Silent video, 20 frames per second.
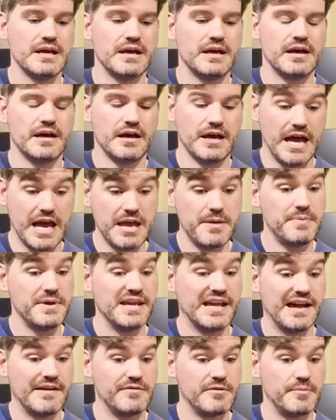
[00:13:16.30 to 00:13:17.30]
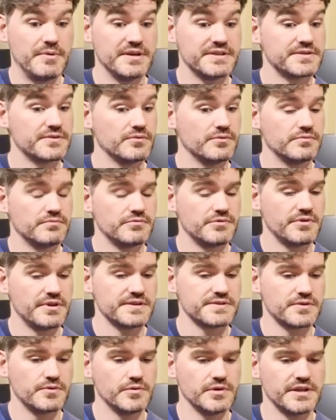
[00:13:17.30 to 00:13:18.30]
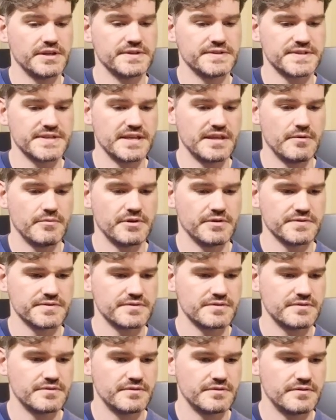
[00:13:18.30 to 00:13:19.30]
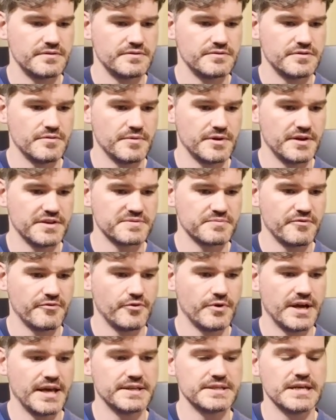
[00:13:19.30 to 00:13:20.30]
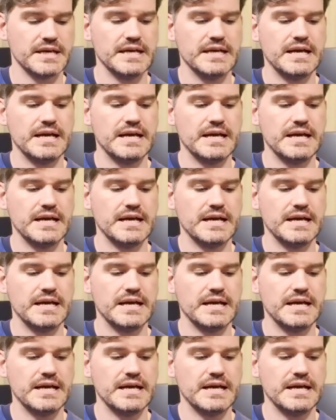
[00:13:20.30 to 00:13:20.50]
AP heavy pistol, well that's cool, I didn't see that when I was doing my notes beforehand.